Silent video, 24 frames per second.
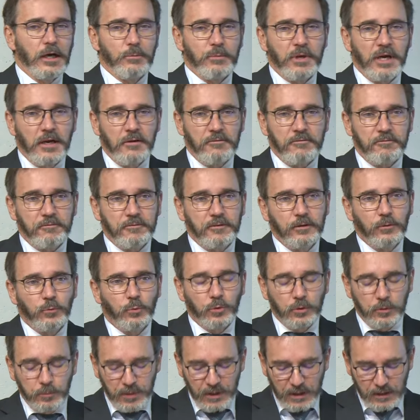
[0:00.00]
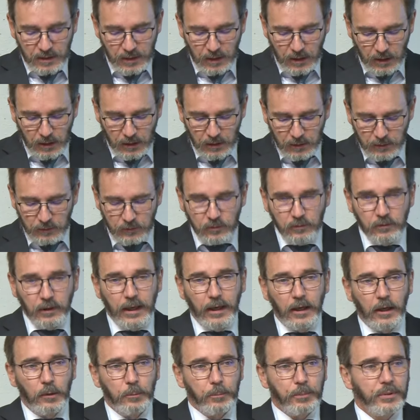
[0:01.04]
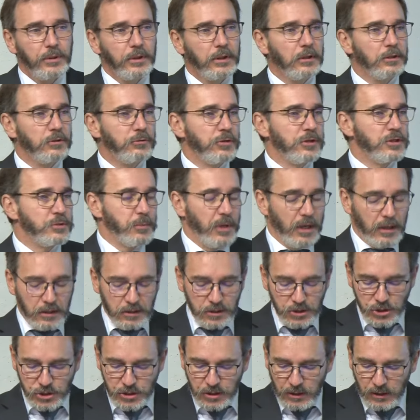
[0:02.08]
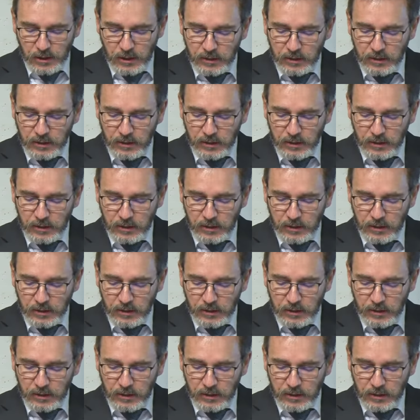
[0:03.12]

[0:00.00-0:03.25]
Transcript: IMF would be there to help countries manage